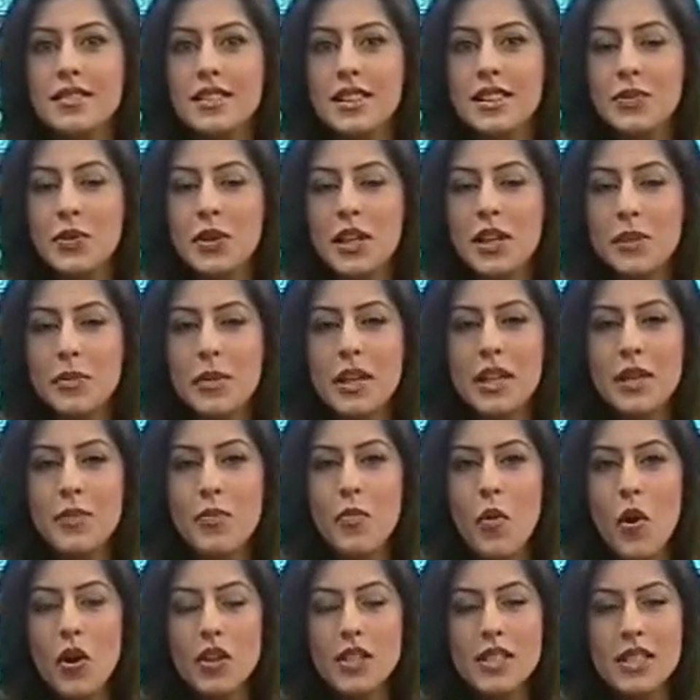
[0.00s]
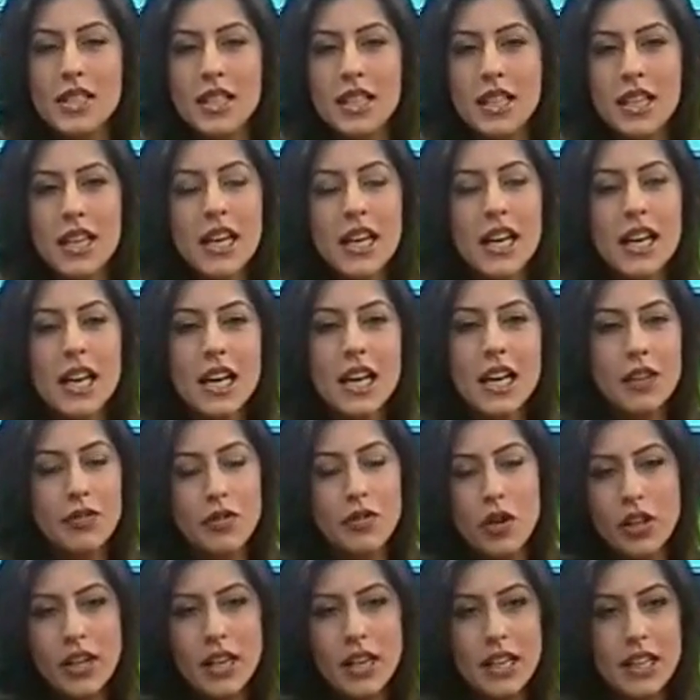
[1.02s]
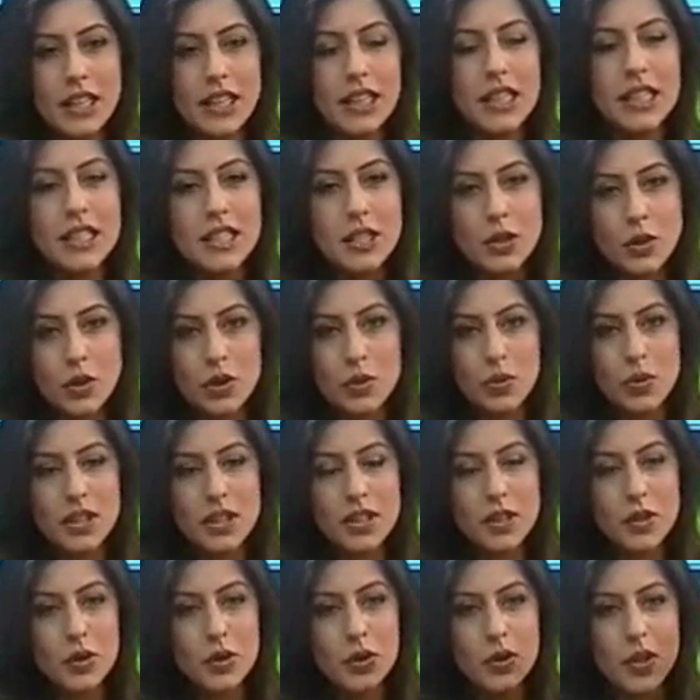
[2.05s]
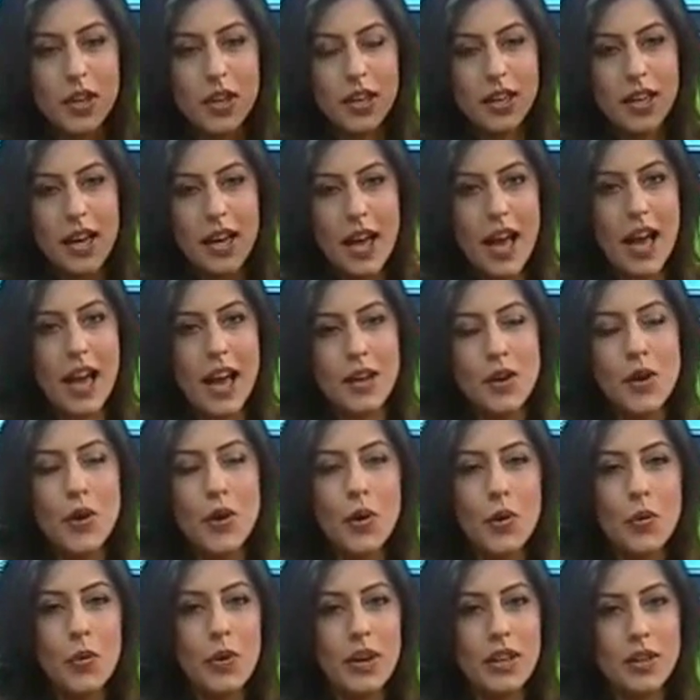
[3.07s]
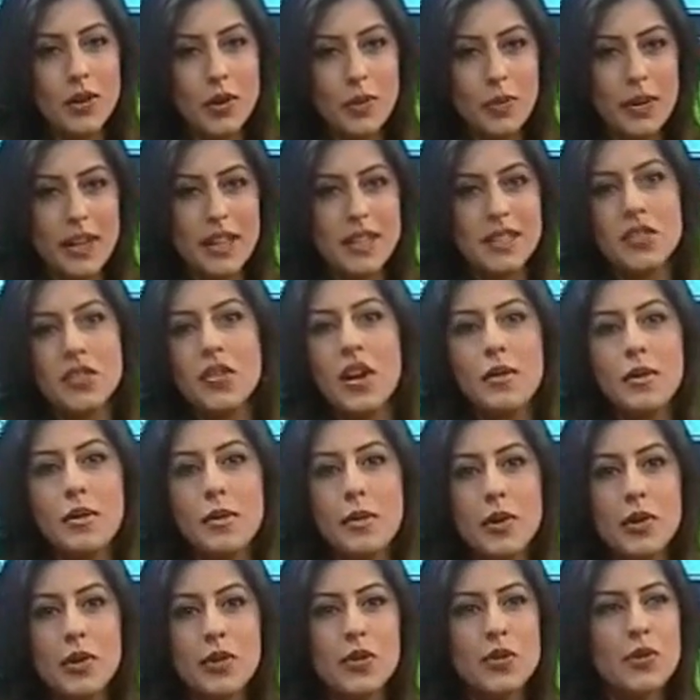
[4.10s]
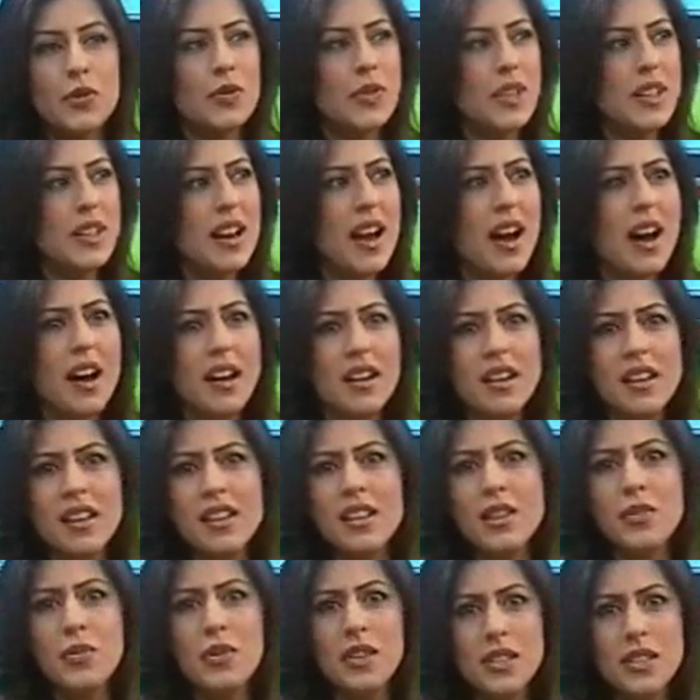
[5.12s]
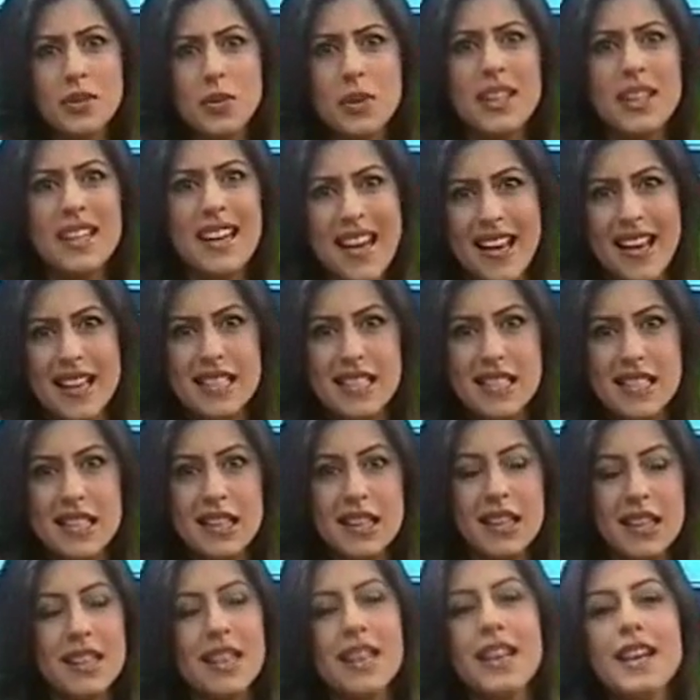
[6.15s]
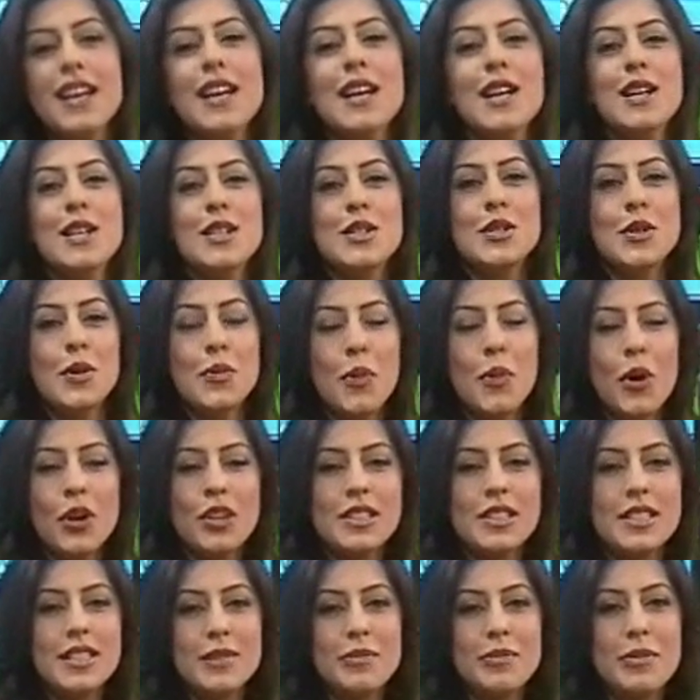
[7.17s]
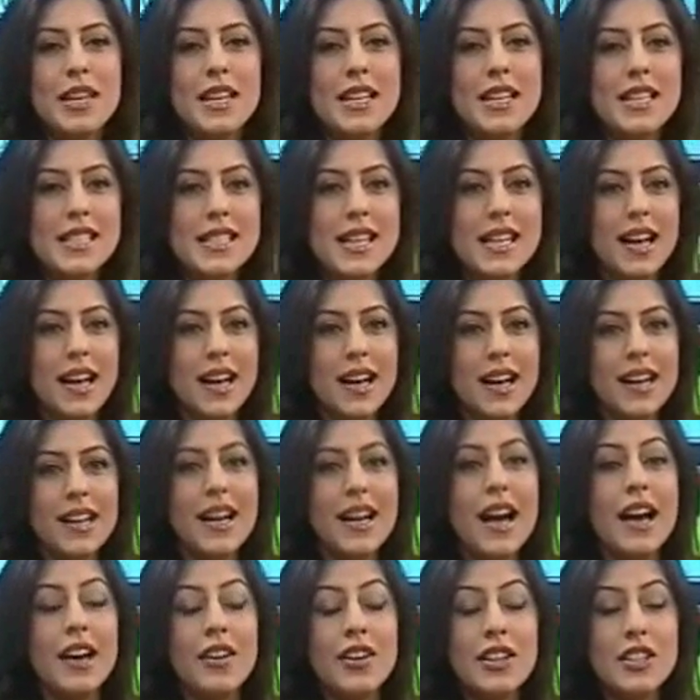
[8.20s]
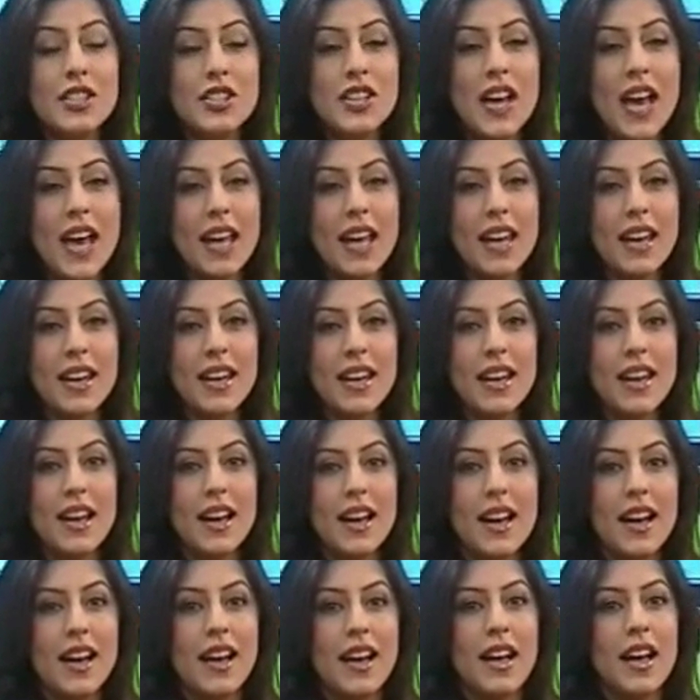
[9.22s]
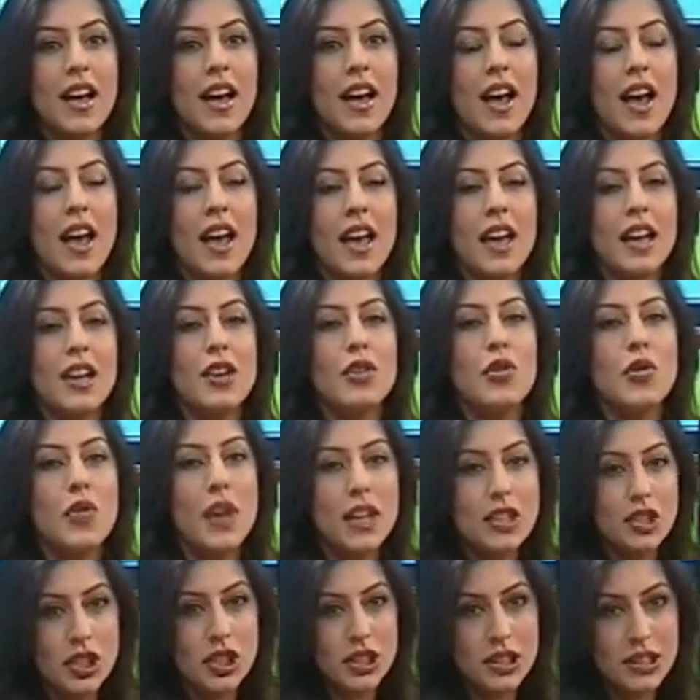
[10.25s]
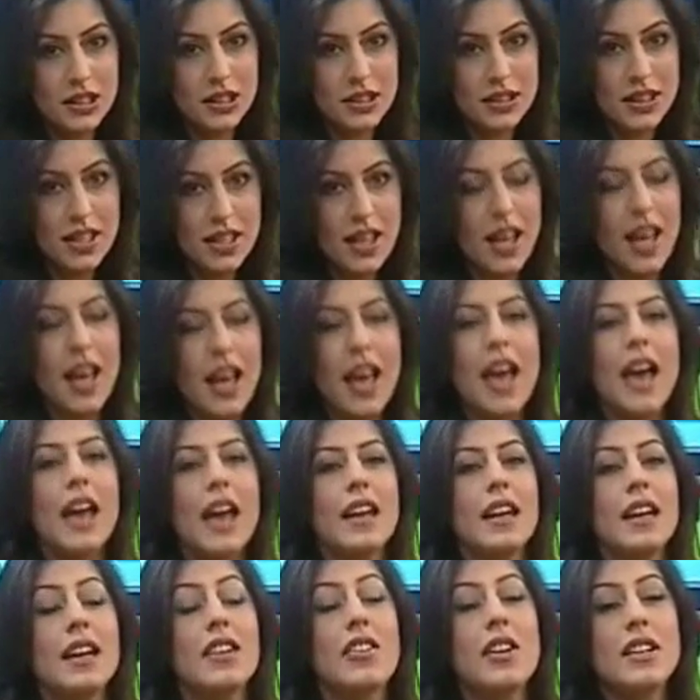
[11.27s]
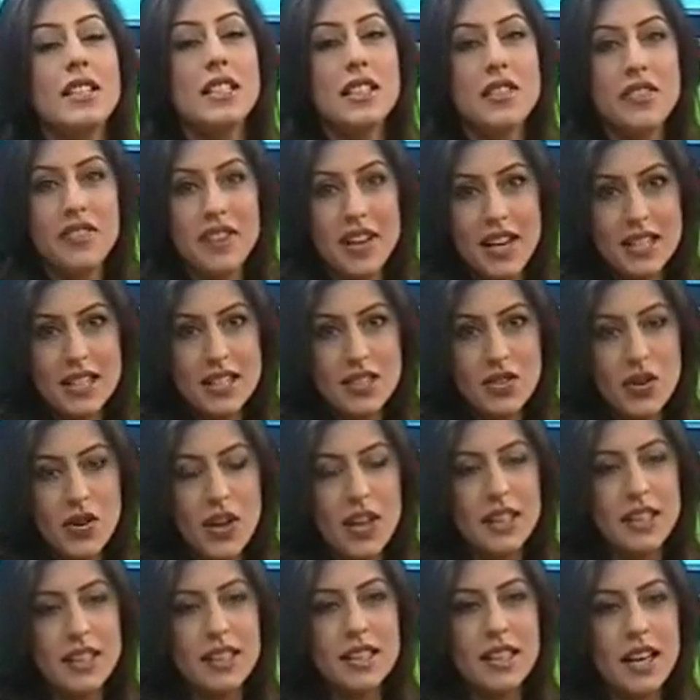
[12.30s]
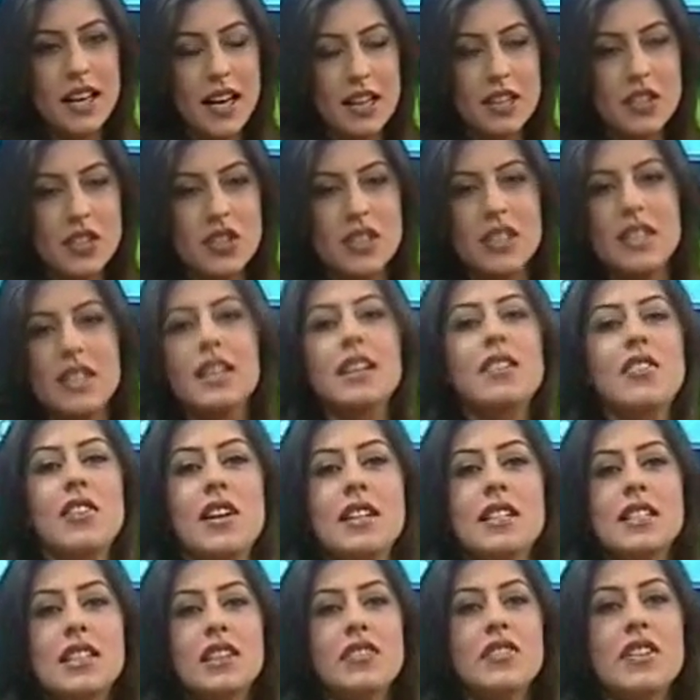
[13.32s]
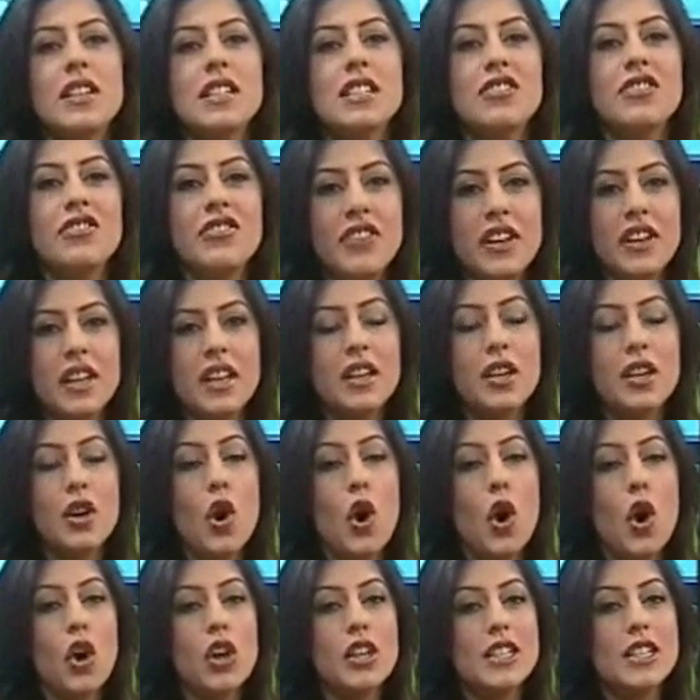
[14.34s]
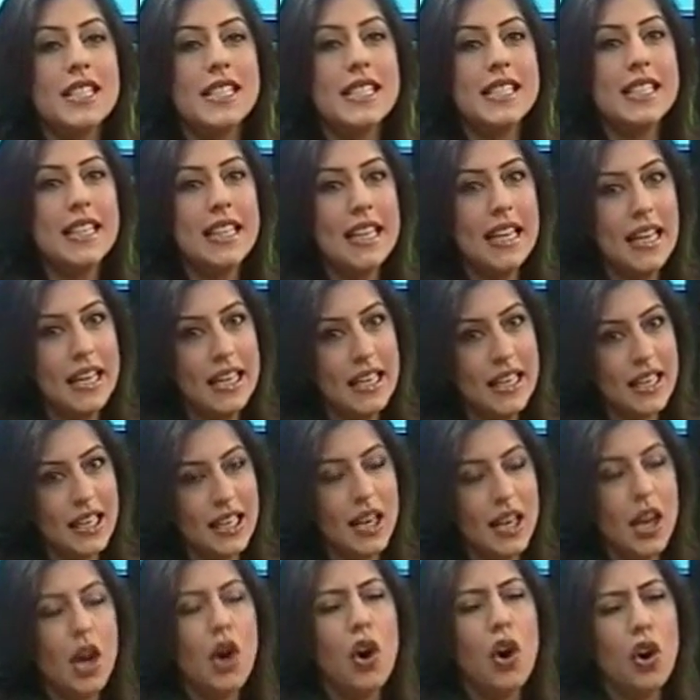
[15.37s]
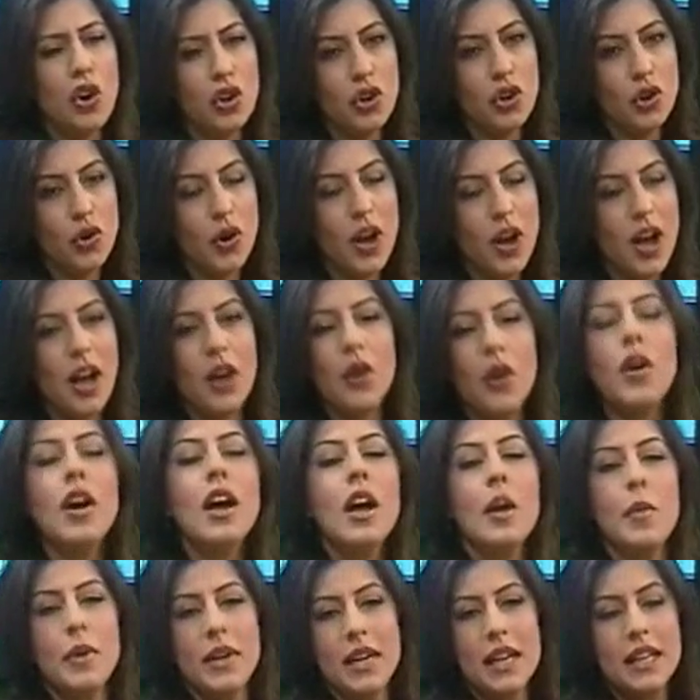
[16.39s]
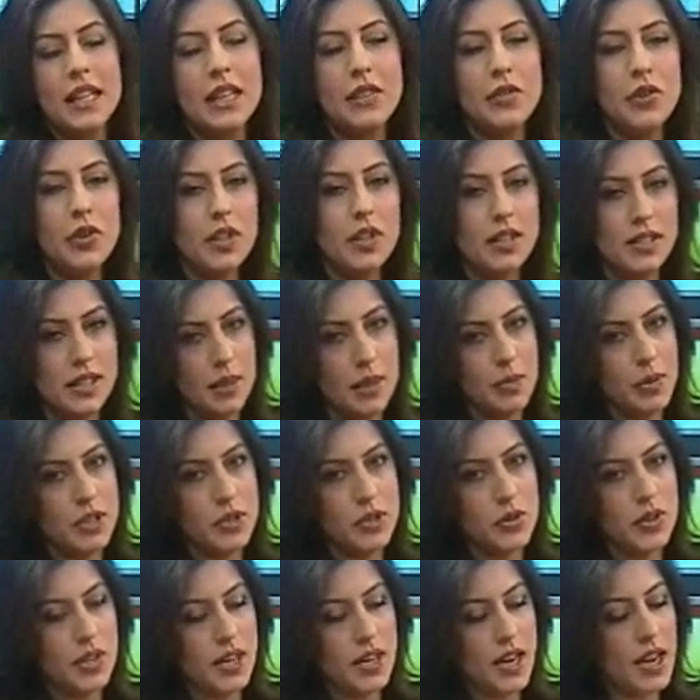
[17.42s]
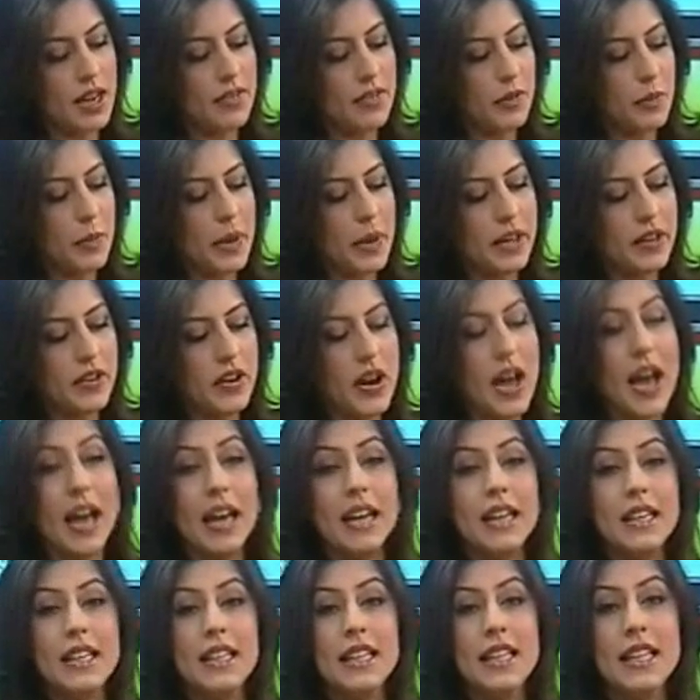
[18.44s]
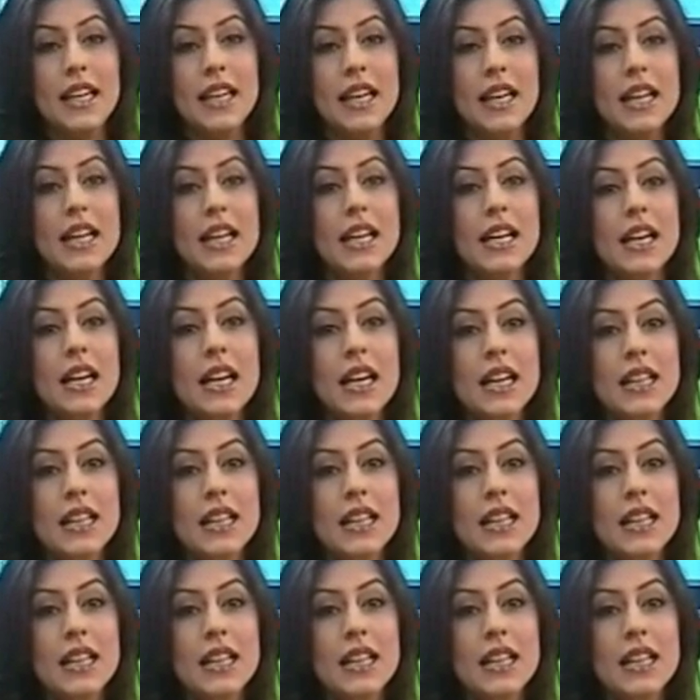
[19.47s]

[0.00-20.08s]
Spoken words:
See what I mean? Moxie. If not anything, it's a good word to know when you're playing Scrabble, because there are hardly any words with an X in it. So moxie means courage and aggression and aggressiveness, rather, courage and aggressiveness, vigor or skill or know-how. But I'll give you an example and you'll have a better idea.